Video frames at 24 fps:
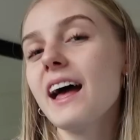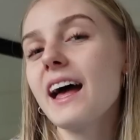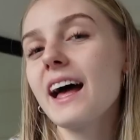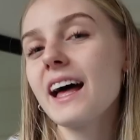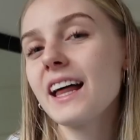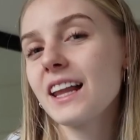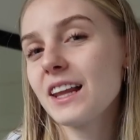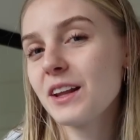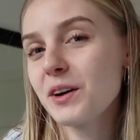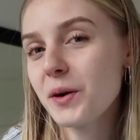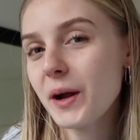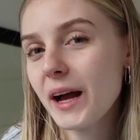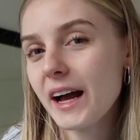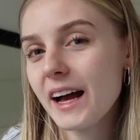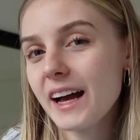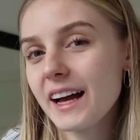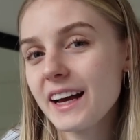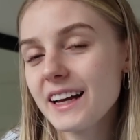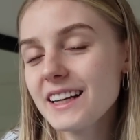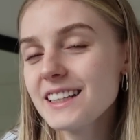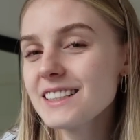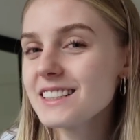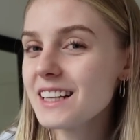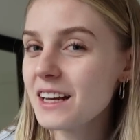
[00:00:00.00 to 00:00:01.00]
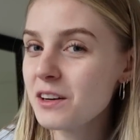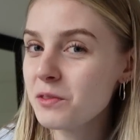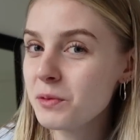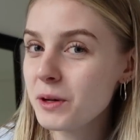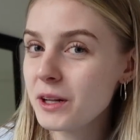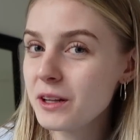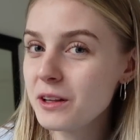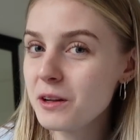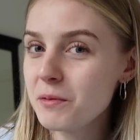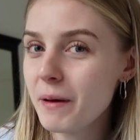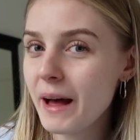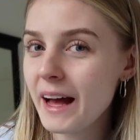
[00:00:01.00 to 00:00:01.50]
Hello guys and
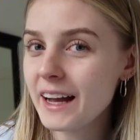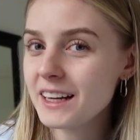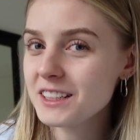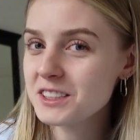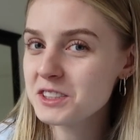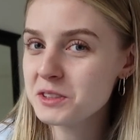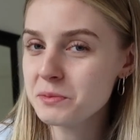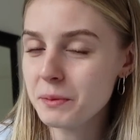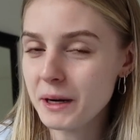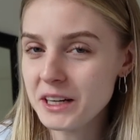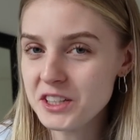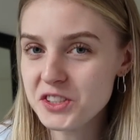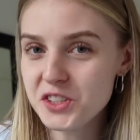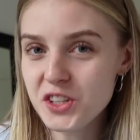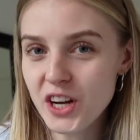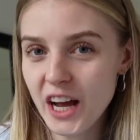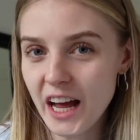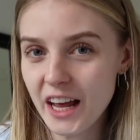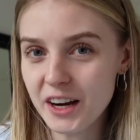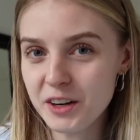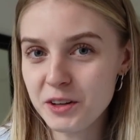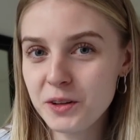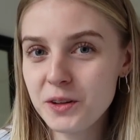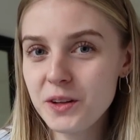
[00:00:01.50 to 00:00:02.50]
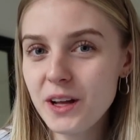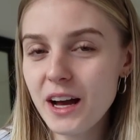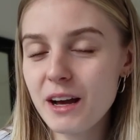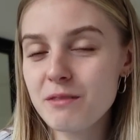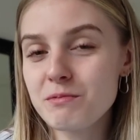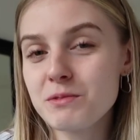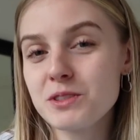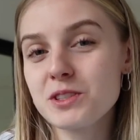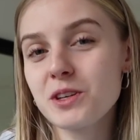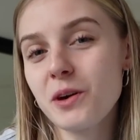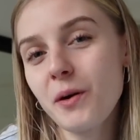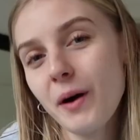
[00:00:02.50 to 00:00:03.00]
welcome back to my channel.
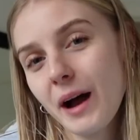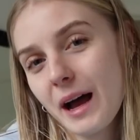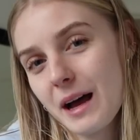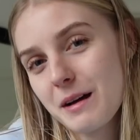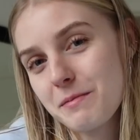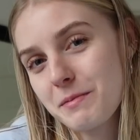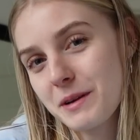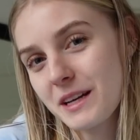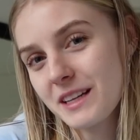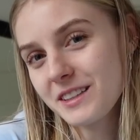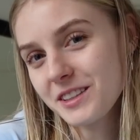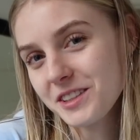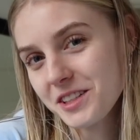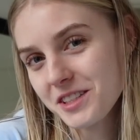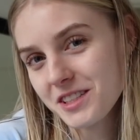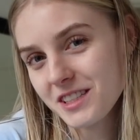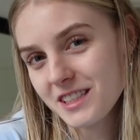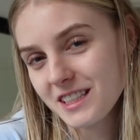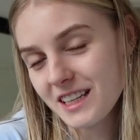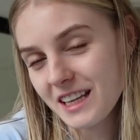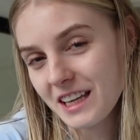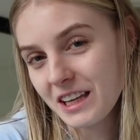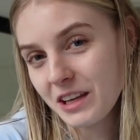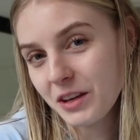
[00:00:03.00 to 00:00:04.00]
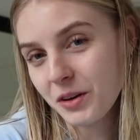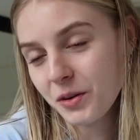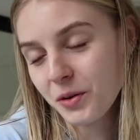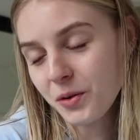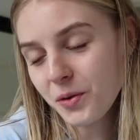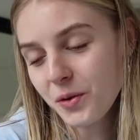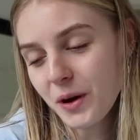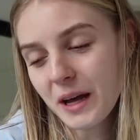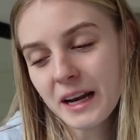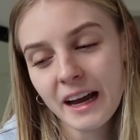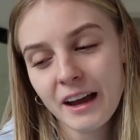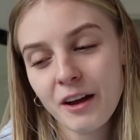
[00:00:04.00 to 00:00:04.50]
I'm so happy to see
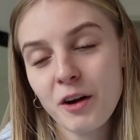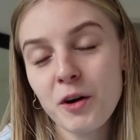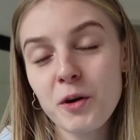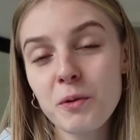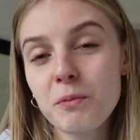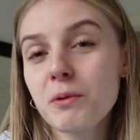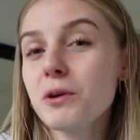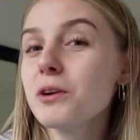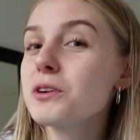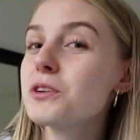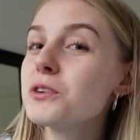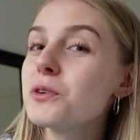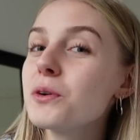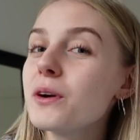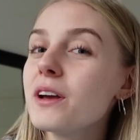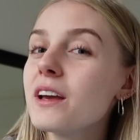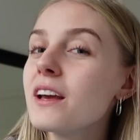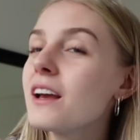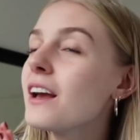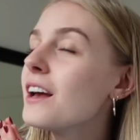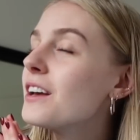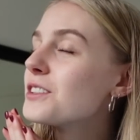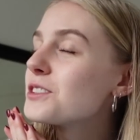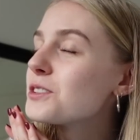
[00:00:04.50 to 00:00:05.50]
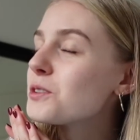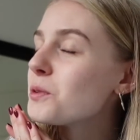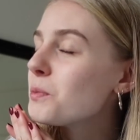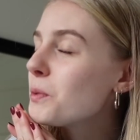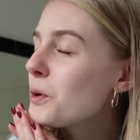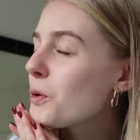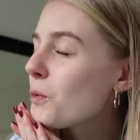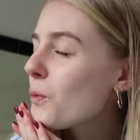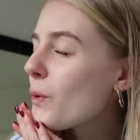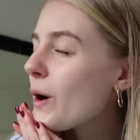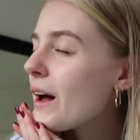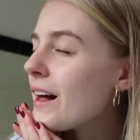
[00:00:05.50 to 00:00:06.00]
you and I hope you're doing
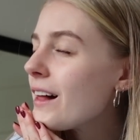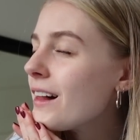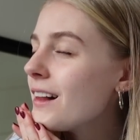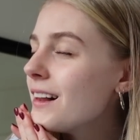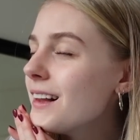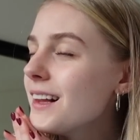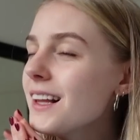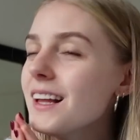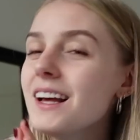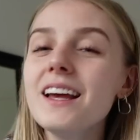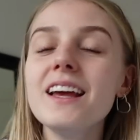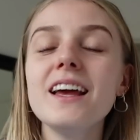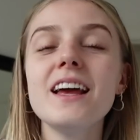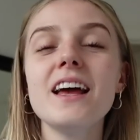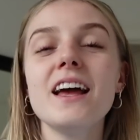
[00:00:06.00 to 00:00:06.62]
super well.